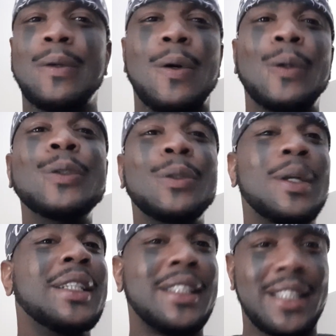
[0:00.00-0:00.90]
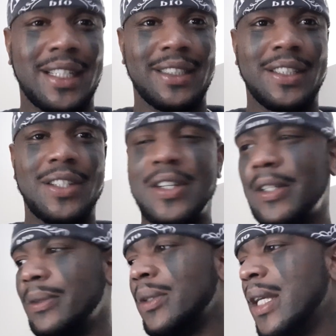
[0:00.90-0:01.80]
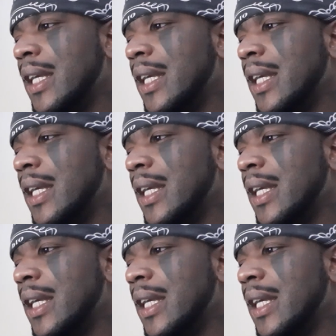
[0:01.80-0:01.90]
owe you anything, you know.